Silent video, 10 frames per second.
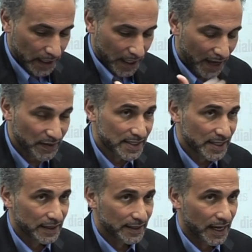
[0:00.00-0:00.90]
Having
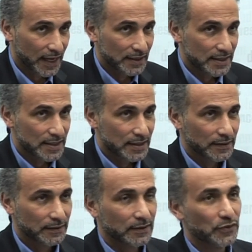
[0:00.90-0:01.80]
said that,
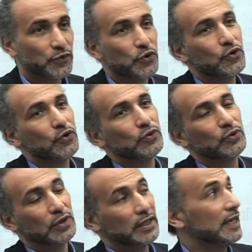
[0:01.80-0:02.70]
for,
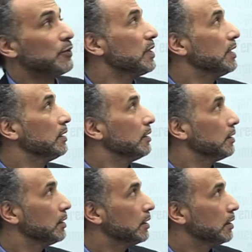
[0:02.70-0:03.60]
and I will
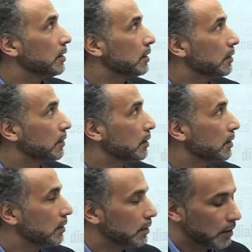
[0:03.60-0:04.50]
uh,
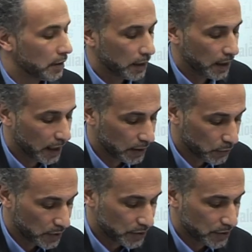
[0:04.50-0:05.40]
end
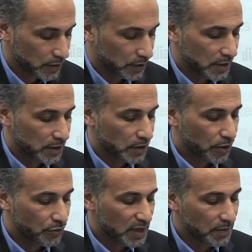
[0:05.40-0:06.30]
with these
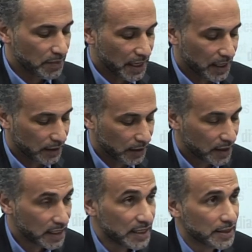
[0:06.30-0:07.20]
three main
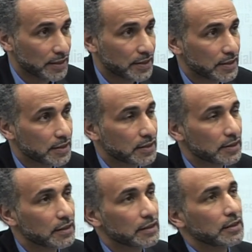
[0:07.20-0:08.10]
theses
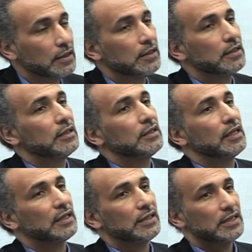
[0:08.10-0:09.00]

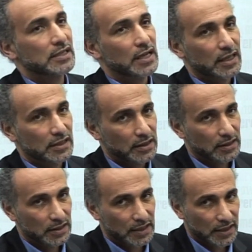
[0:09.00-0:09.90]
that are discussed in
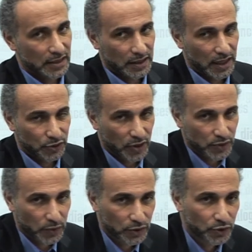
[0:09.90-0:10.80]
the text, and I
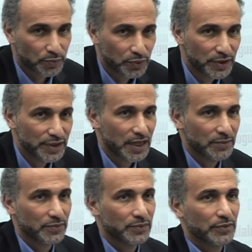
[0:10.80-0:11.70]
just want to put
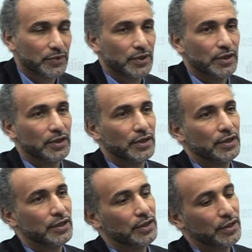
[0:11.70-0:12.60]
them uh,
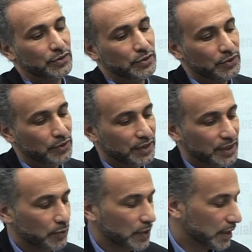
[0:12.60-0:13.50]
uh, to you and
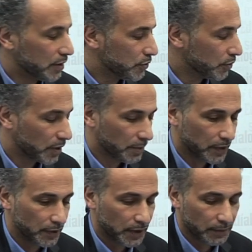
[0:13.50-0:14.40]
then we can talk
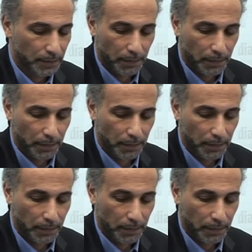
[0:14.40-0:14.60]
about them.